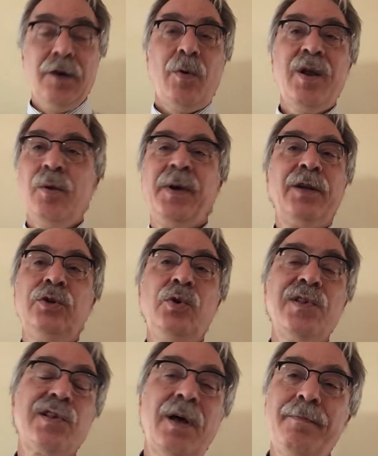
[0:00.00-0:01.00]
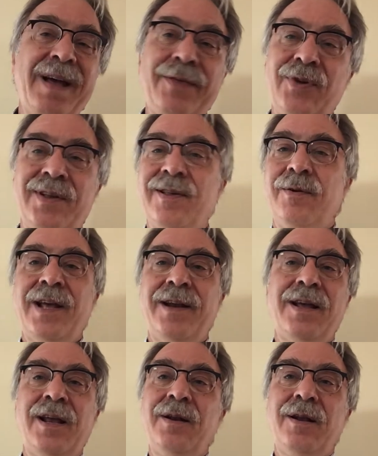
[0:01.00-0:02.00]
We end up by loose on methods and,
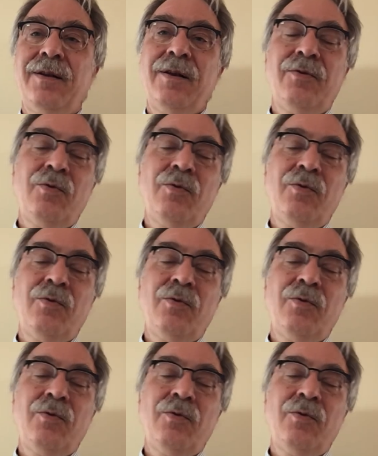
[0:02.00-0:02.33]
and, and uh,